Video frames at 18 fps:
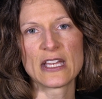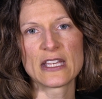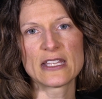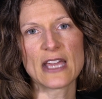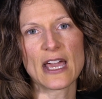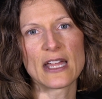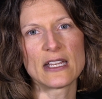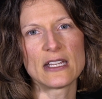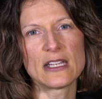
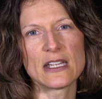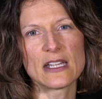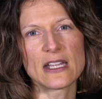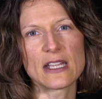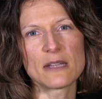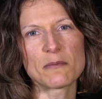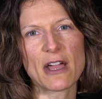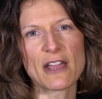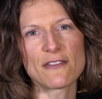yet
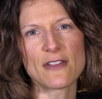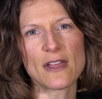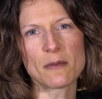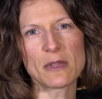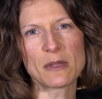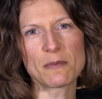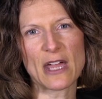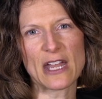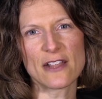in my
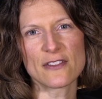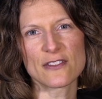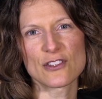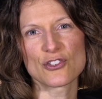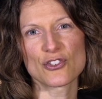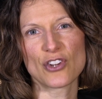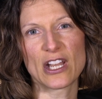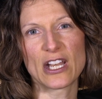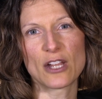family
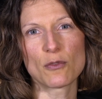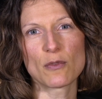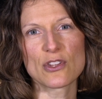medicine training,